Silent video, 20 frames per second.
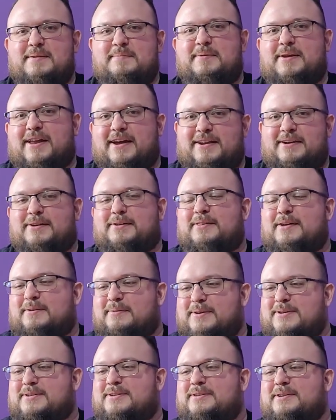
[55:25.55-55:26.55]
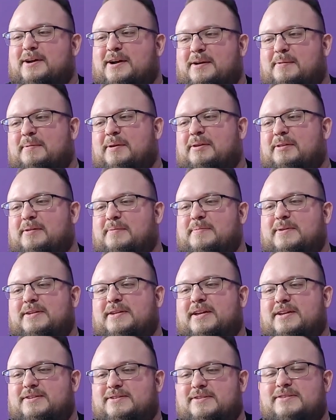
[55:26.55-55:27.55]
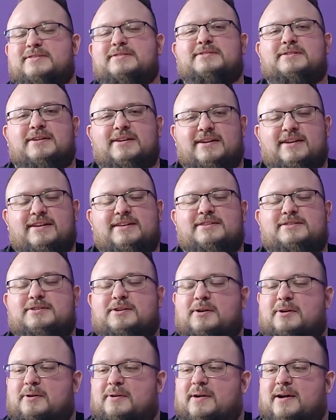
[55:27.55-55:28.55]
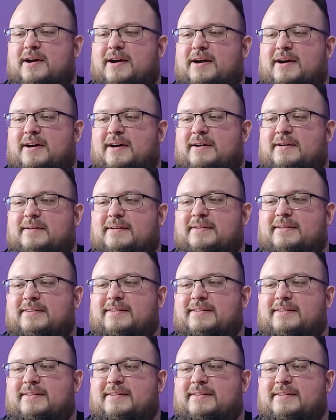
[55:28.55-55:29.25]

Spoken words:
but I know that we should talk about limitations. So